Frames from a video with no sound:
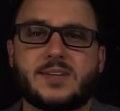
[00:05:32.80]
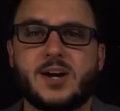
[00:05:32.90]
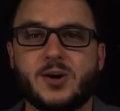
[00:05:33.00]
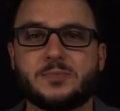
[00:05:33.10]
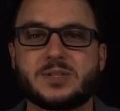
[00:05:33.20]

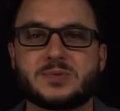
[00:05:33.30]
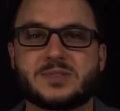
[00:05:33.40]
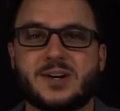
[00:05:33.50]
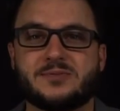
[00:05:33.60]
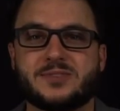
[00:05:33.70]
I hope this
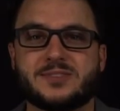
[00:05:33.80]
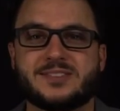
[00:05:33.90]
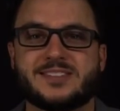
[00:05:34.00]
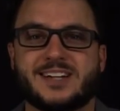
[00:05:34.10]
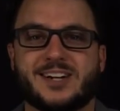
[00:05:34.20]
was helpful,
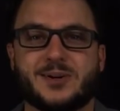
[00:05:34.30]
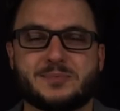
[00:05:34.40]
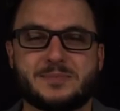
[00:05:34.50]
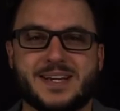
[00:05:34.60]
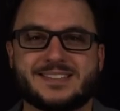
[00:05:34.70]
and I
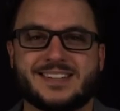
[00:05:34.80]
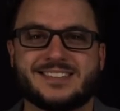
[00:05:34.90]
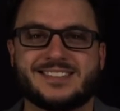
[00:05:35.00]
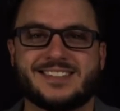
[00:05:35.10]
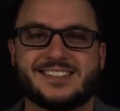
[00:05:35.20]
hope it makes
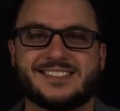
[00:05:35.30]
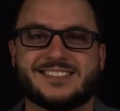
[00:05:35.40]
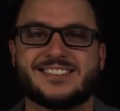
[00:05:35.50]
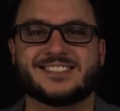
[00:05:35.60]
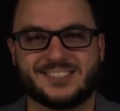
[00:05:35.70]
sense.
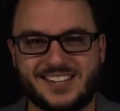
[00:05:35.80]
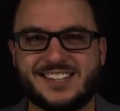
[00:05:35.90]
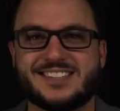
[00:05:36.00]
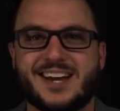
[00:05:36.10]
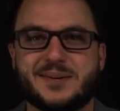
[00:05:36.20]
Until
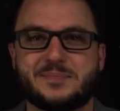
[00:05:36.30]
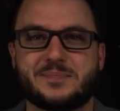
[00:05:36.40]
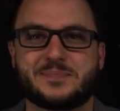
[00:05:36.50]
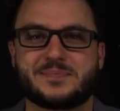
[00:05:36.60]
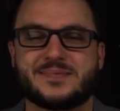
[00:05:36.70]
next time,
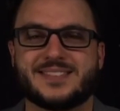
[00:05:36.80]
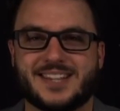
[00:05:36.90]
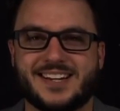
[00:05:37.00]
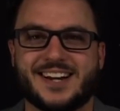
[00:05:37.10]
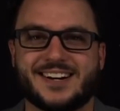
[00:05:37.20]

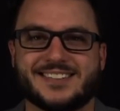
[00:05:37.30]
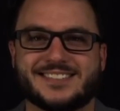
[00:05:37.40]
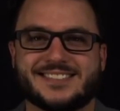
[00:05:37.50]
take care.